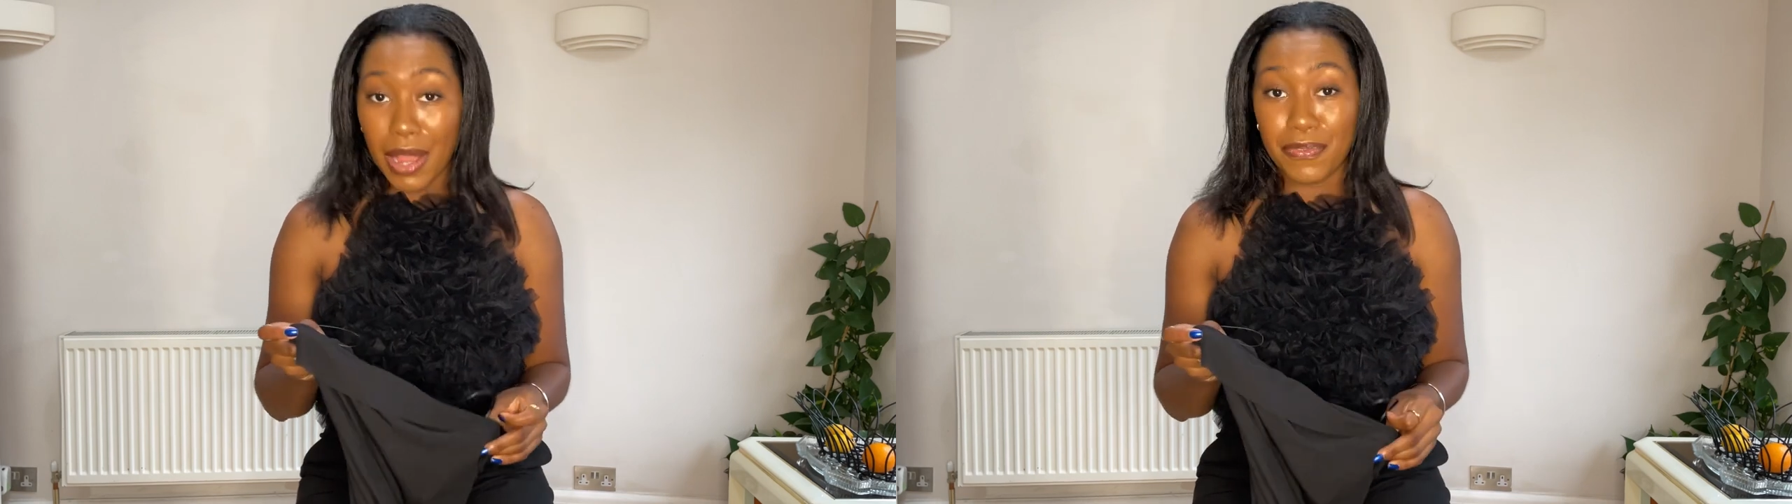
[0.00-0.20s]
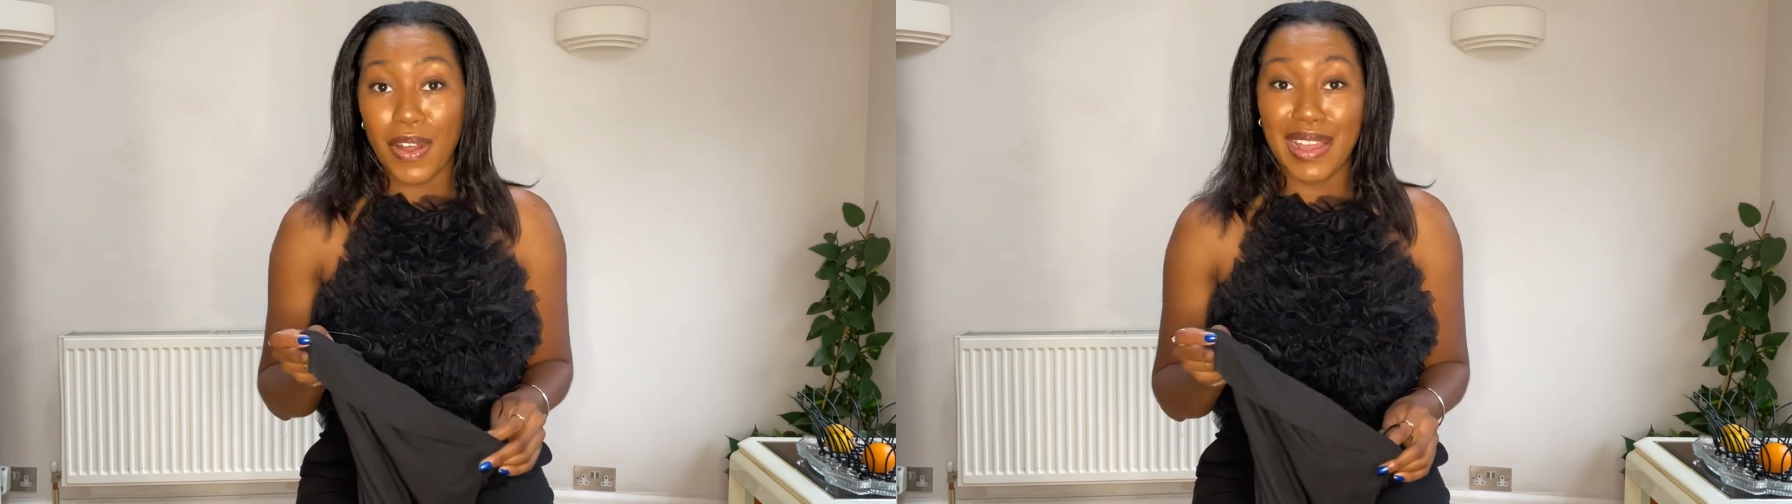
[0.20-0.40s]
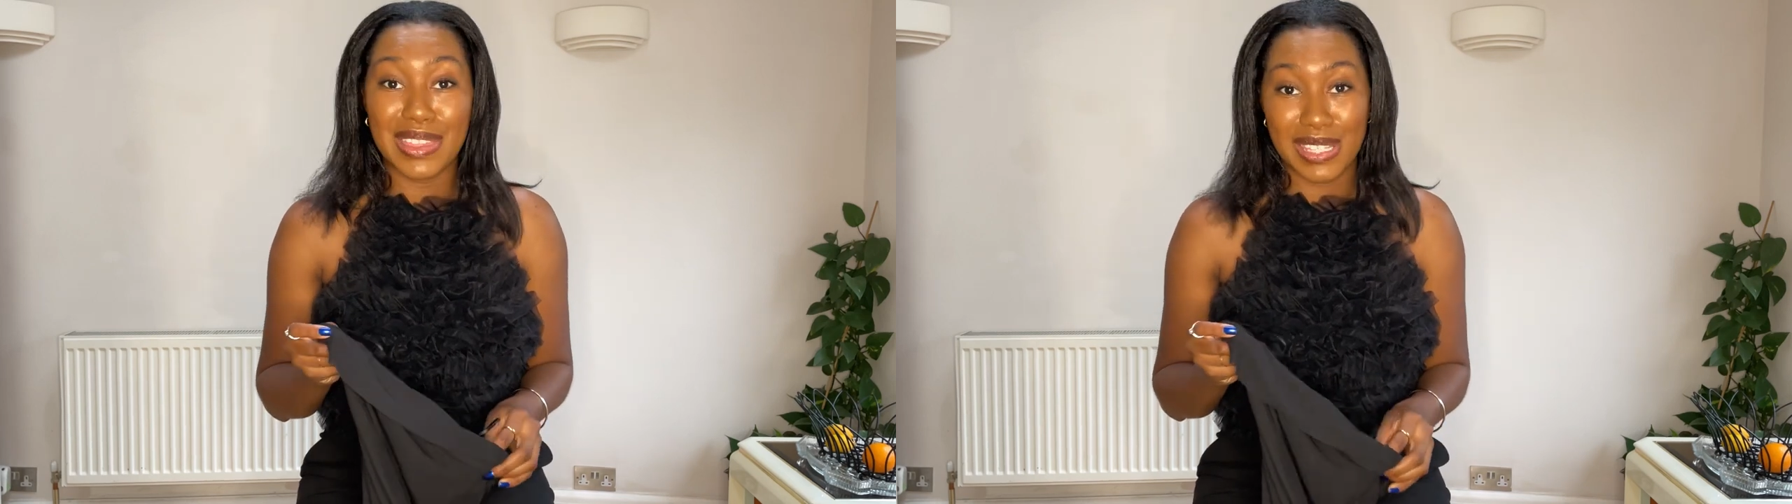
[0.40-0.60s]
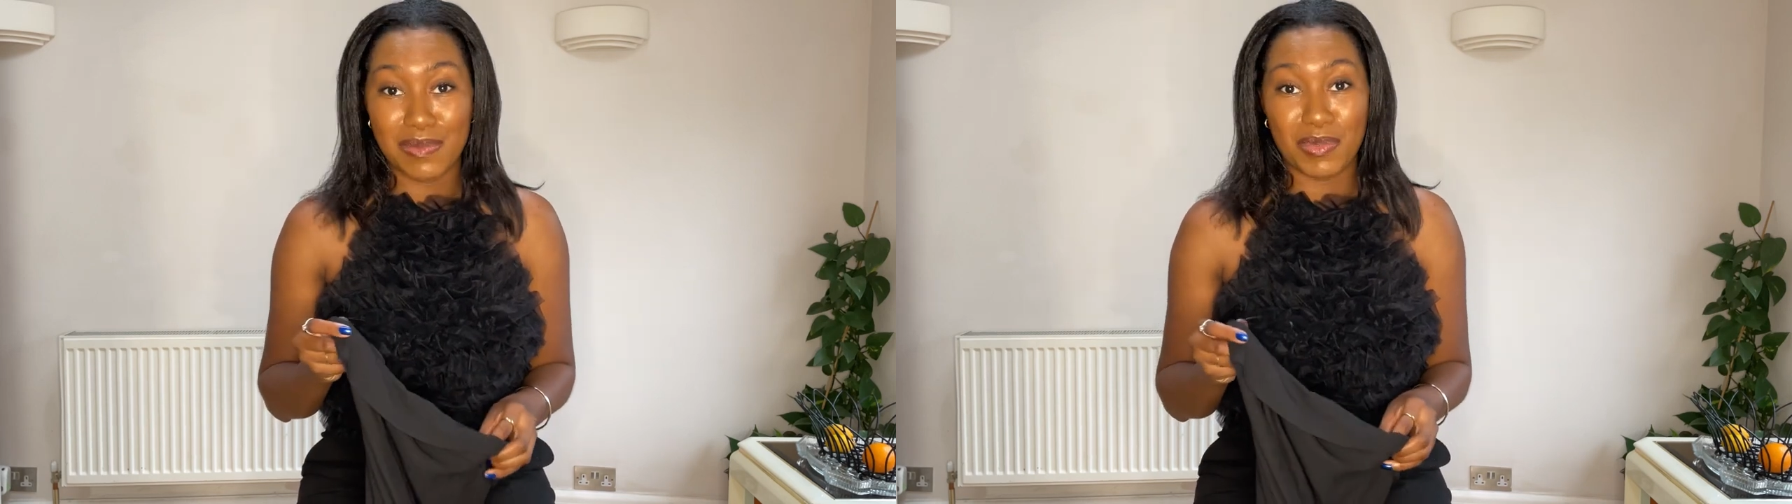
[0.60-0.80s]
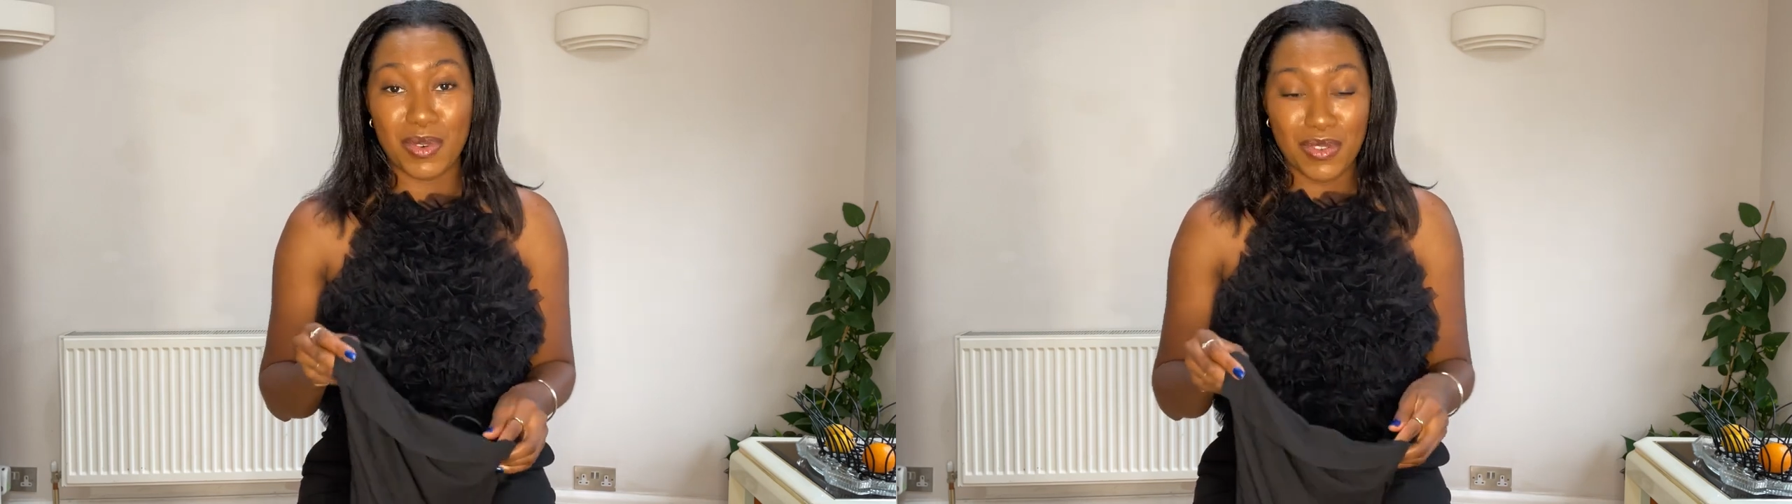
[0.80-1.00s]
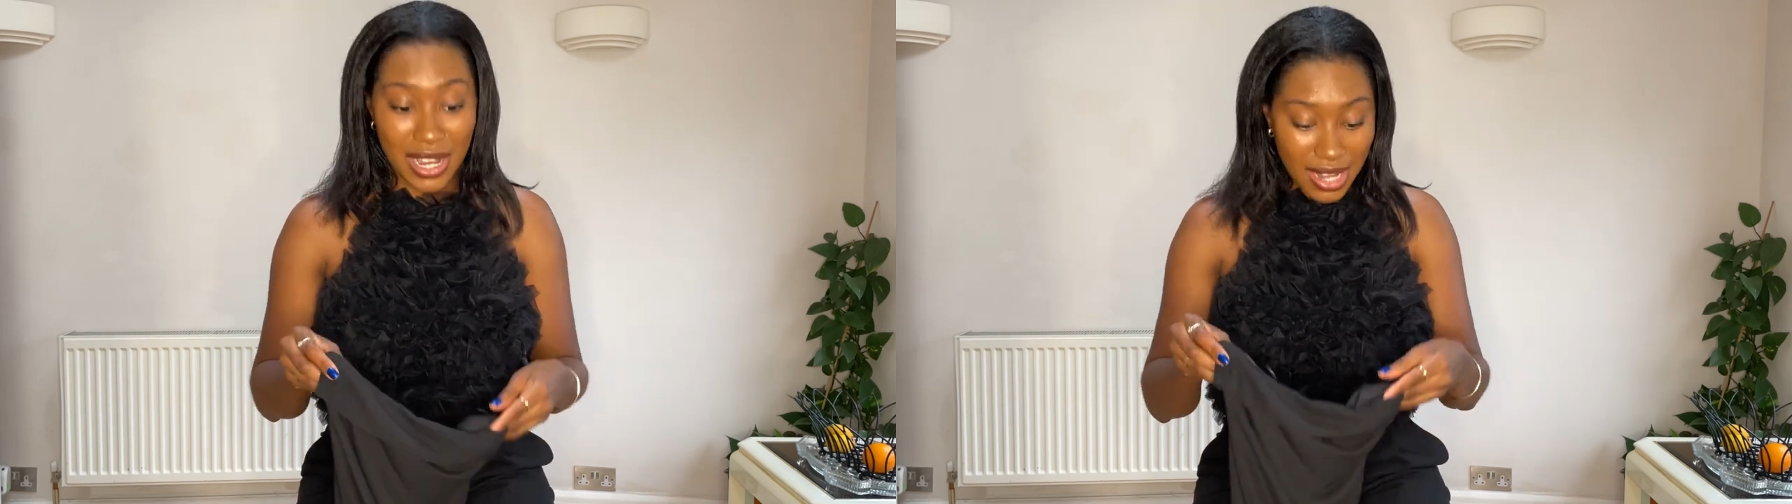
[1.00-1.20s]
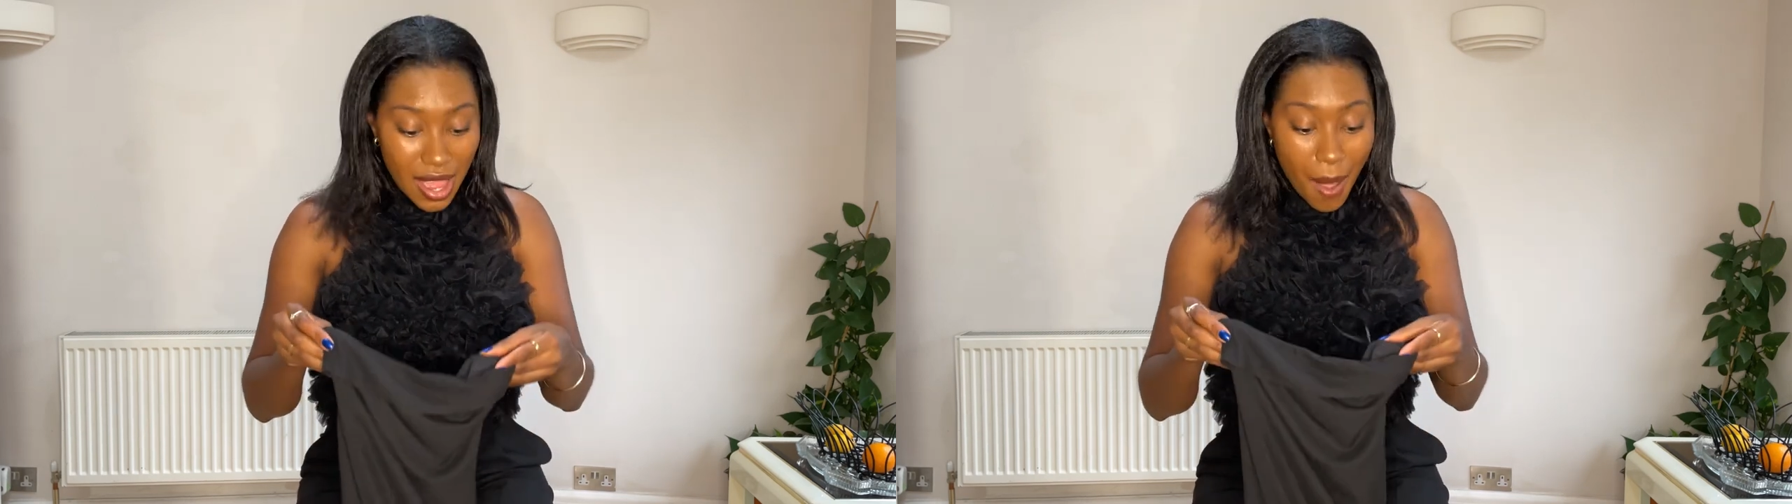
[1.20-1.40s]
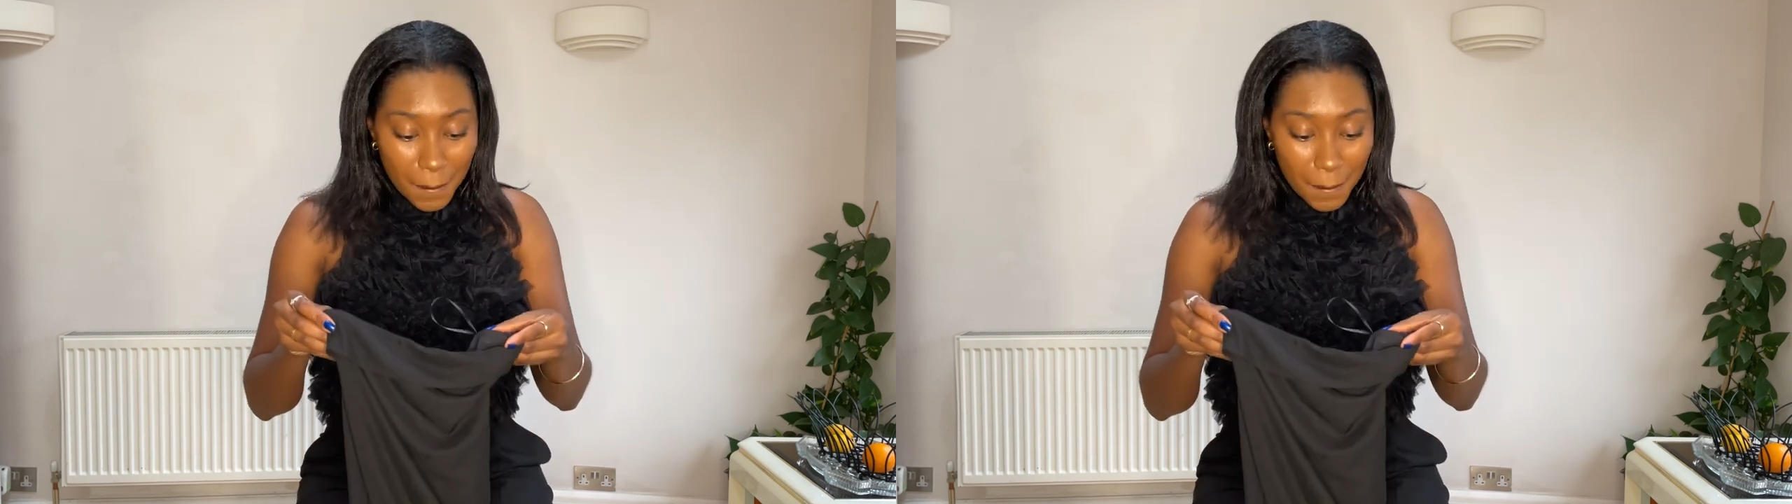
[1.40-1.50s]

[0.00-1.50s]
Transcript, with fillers: might find this boring,